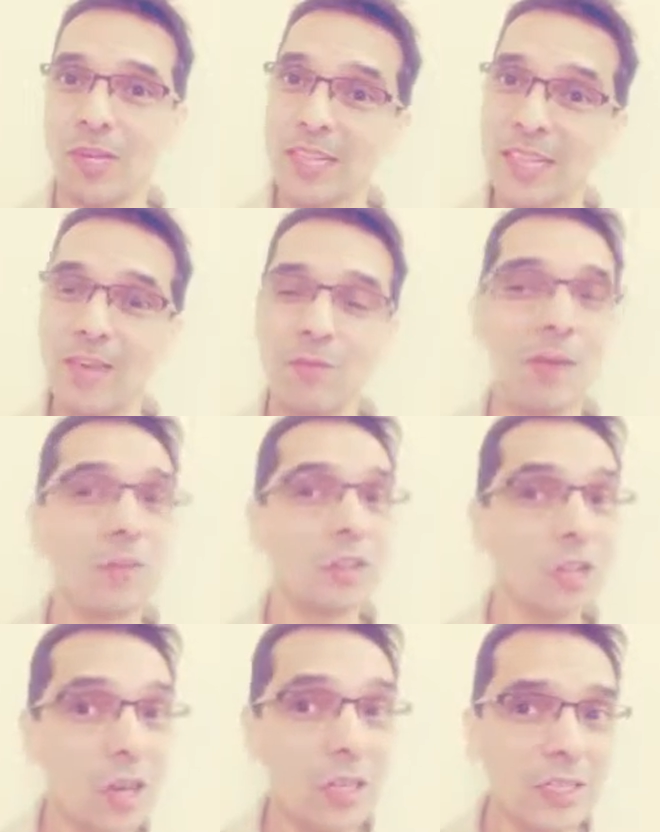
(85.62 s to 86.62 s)
Then we have the
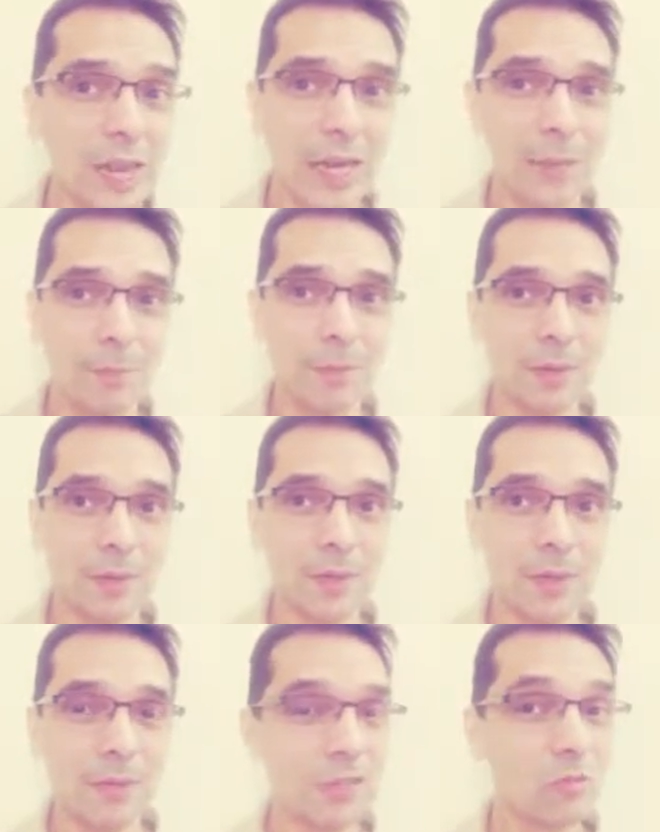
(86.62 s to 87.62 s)
third type,
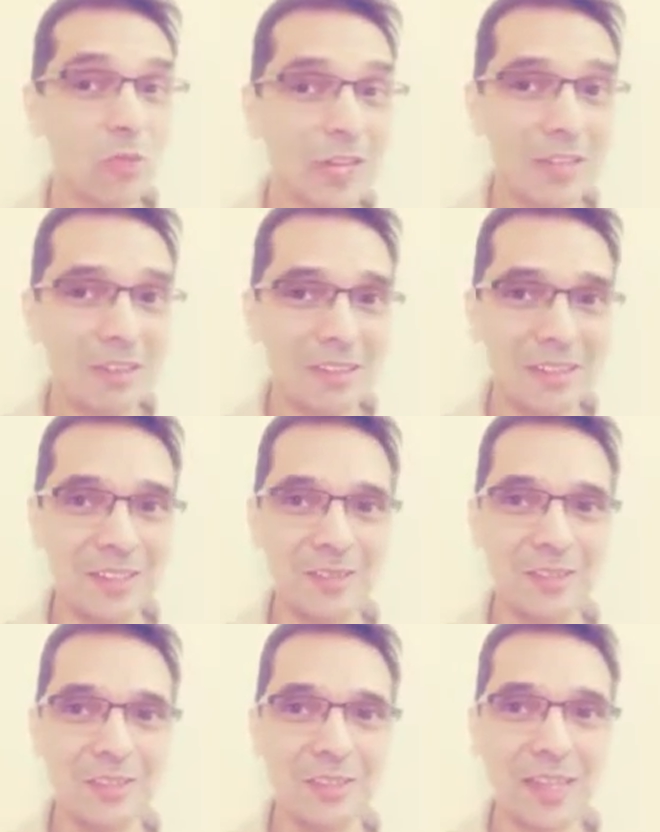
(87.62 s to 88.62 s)
which is very critical,
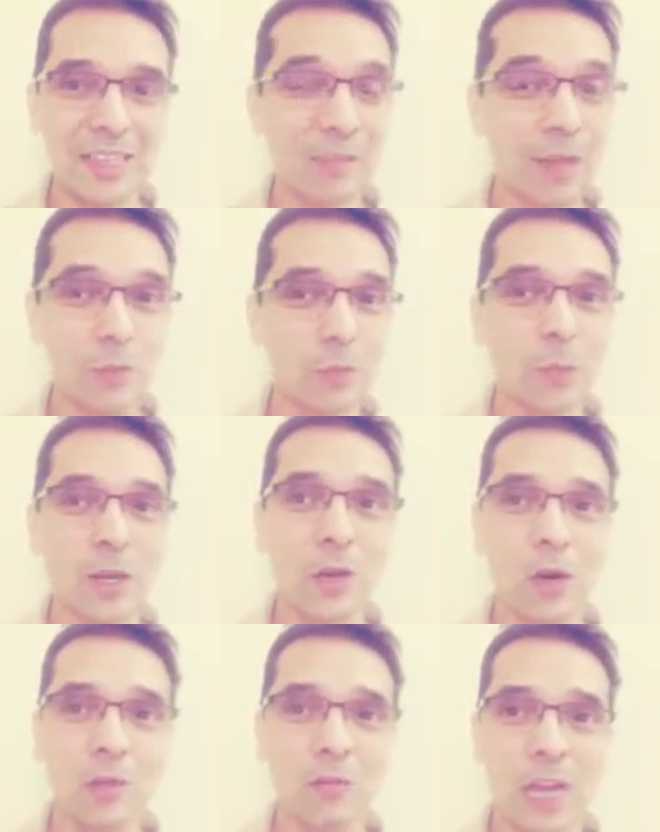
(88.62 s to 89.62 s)
which is I think where I would spend a
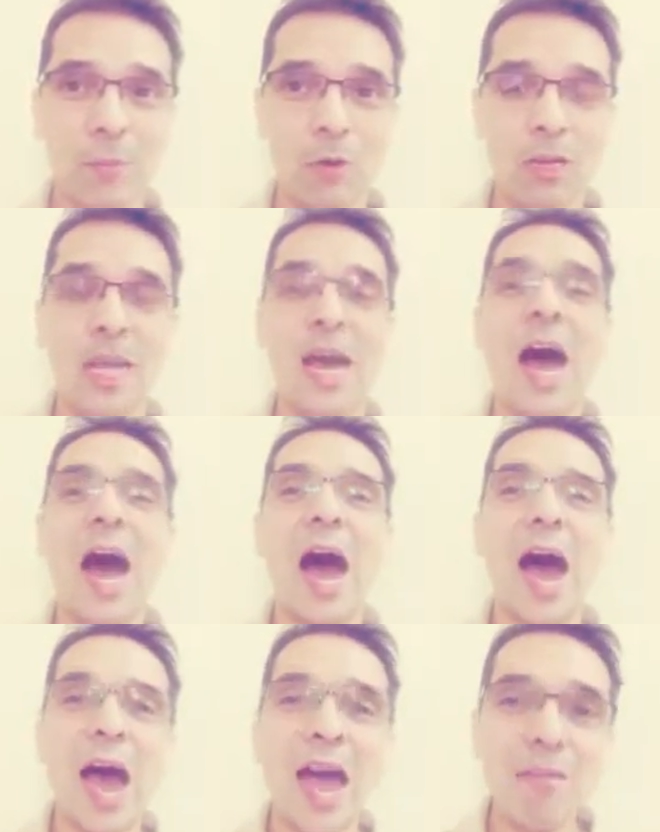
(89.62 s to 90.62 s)
lot of time on.
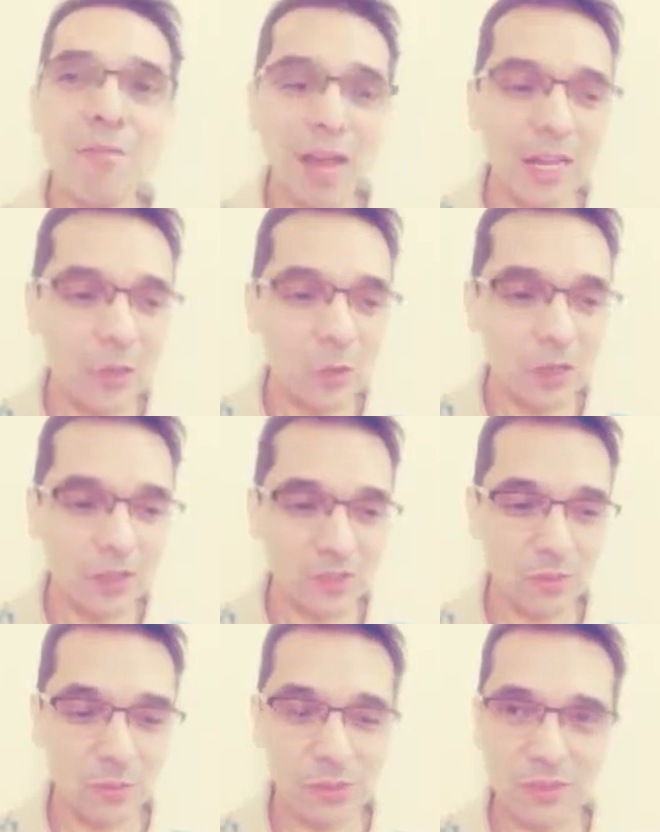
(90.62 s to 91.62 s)
High value
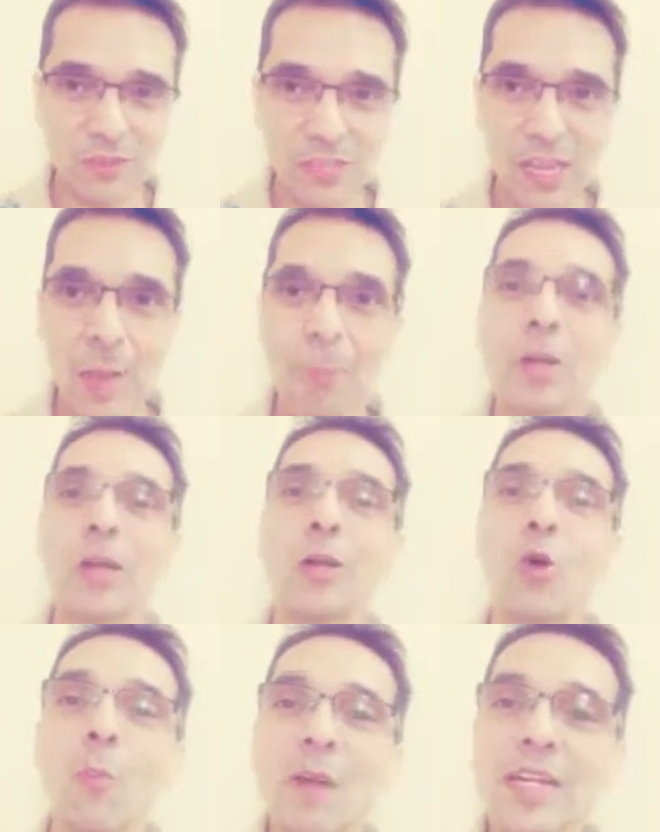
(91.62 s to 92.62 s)
customers, but
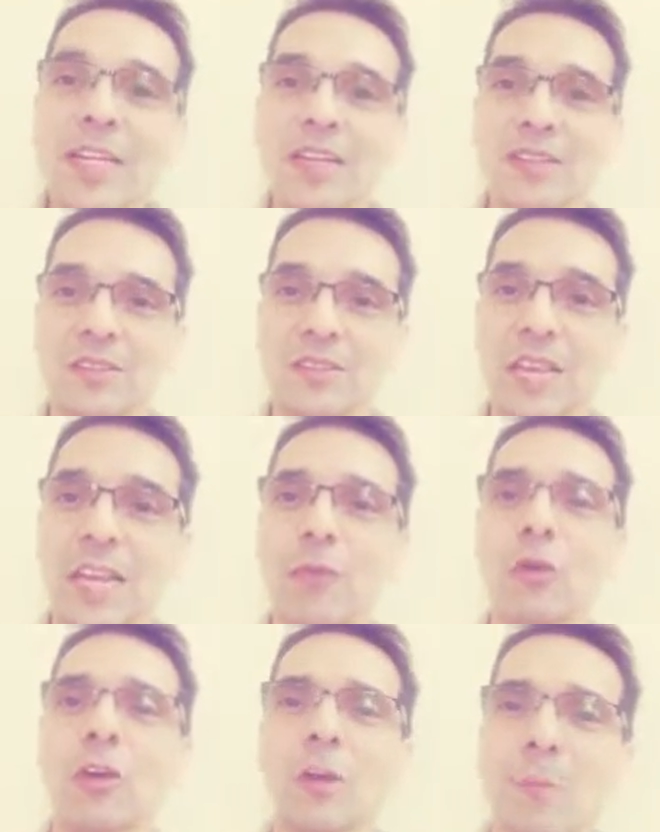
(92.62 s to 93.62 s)
low maintenance. They
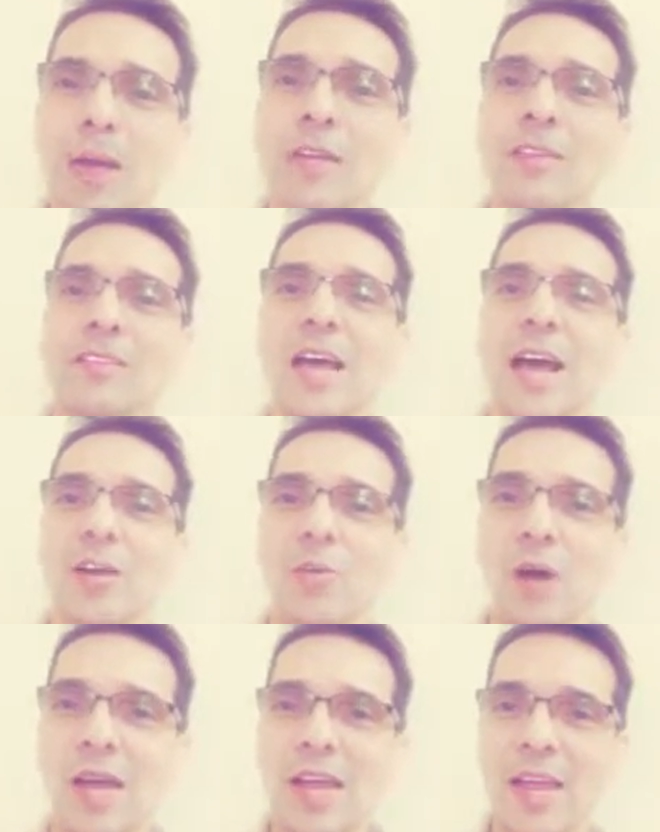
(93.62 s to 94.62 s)
give you tremendous
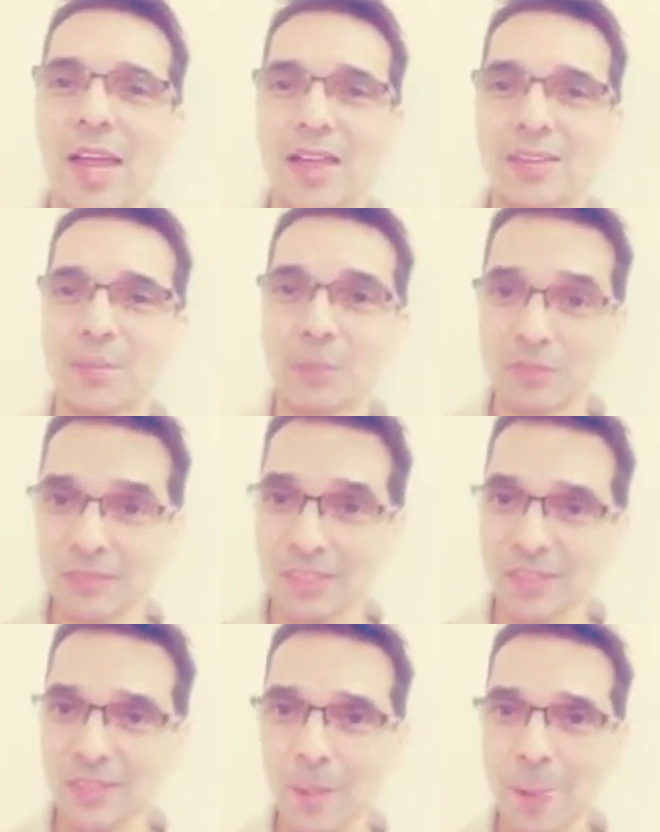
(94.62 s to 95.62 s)
ROI as a
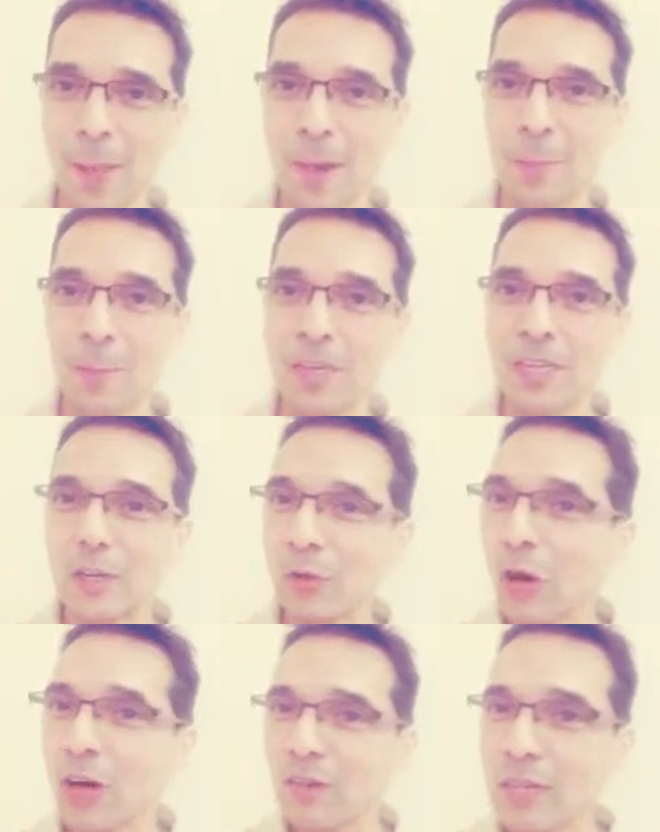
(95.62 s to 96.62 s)
business, but they do
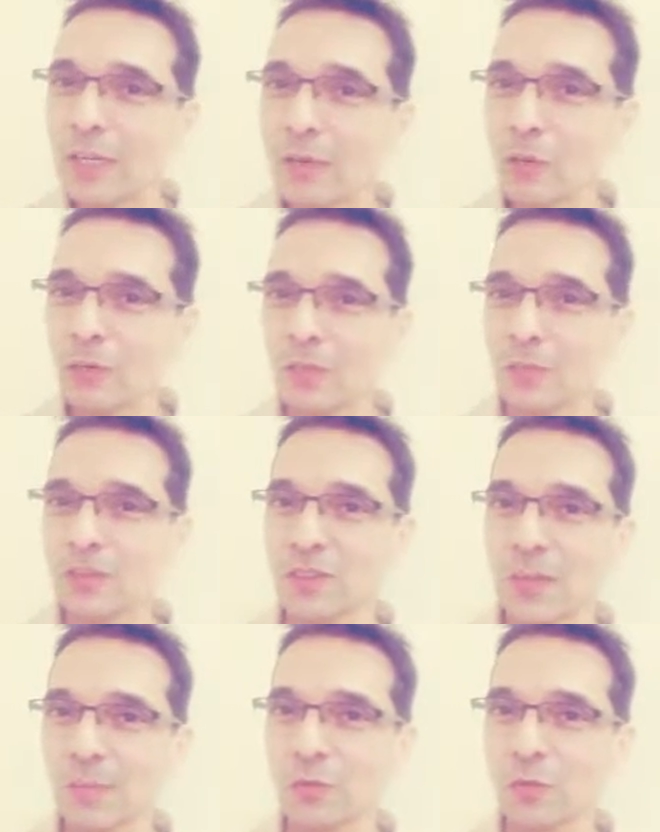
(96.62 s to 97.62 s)
not need you to service
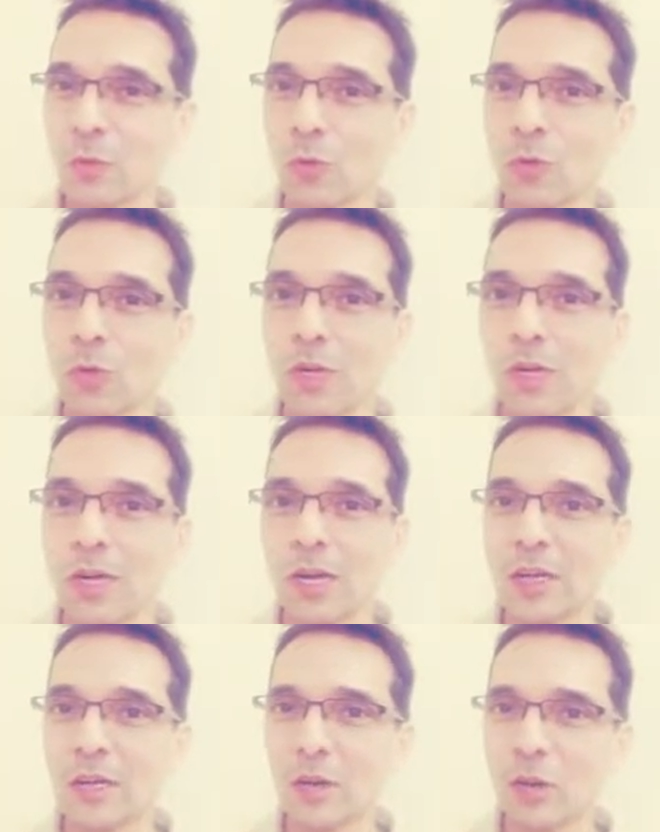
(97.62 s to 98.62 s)
them. So
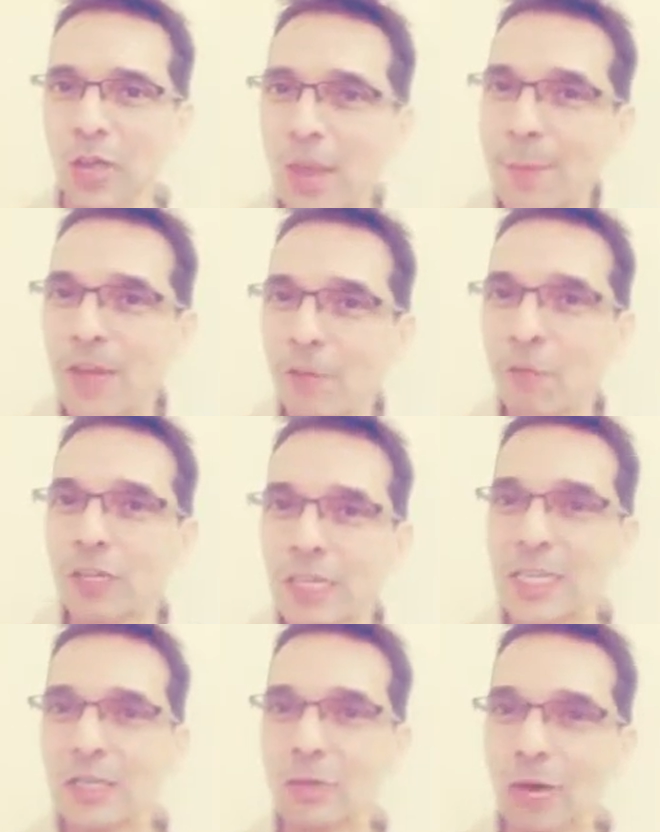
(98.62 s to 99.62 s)
your time and effort
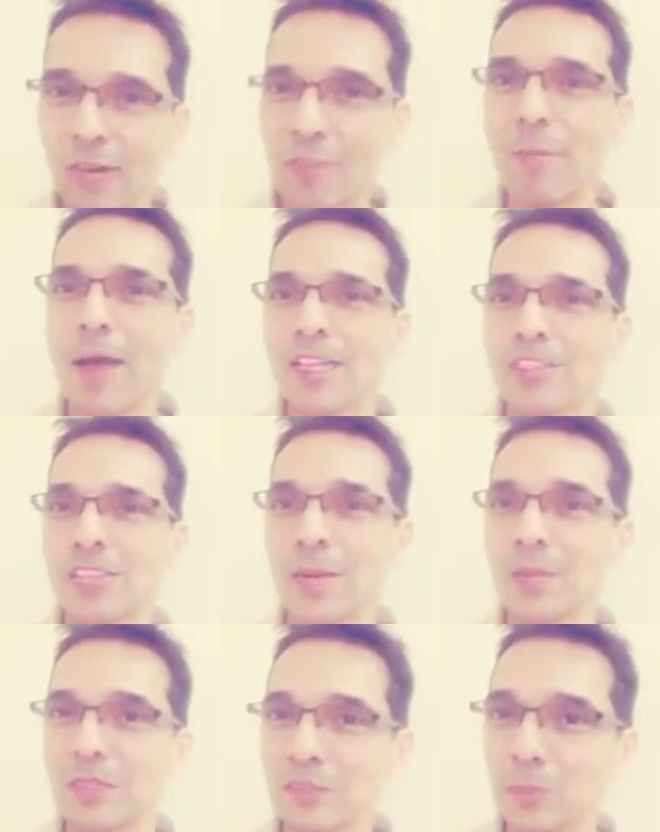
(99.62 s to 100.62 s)
needed to kind of manage
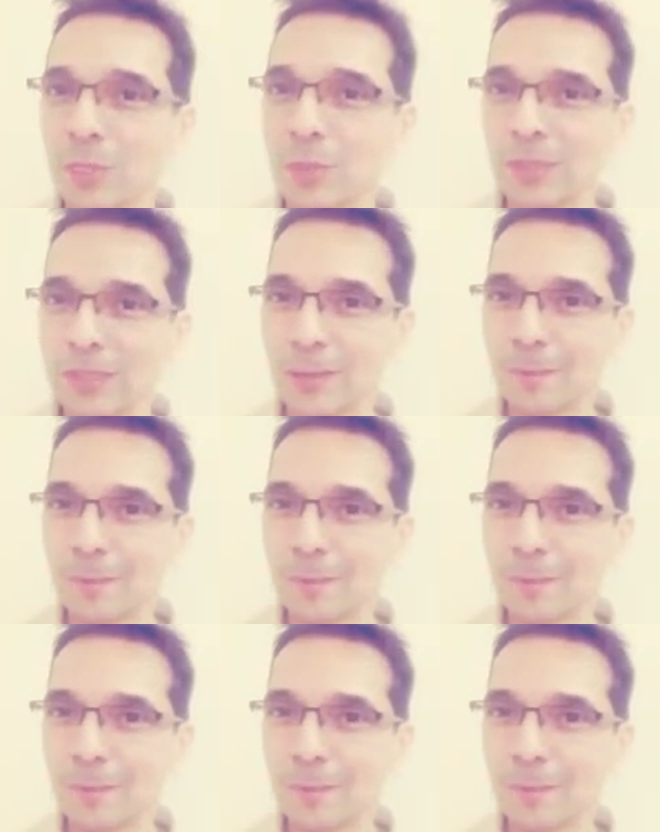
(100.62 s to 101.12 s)
them is minimal.